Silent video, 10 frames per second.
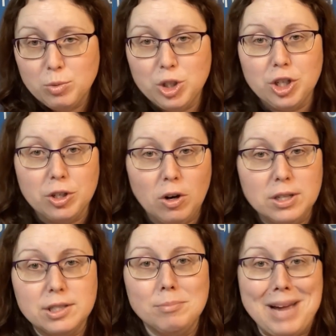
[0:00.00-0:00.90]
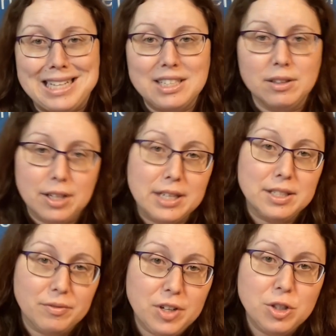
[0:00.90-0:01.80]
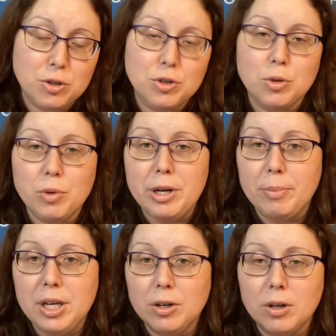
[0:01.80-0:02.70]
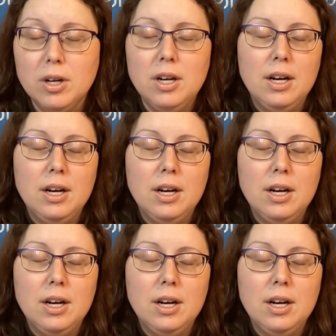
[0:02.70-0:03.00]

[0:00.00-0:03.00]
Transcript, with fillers: which could cause some masculinizing features to reappear,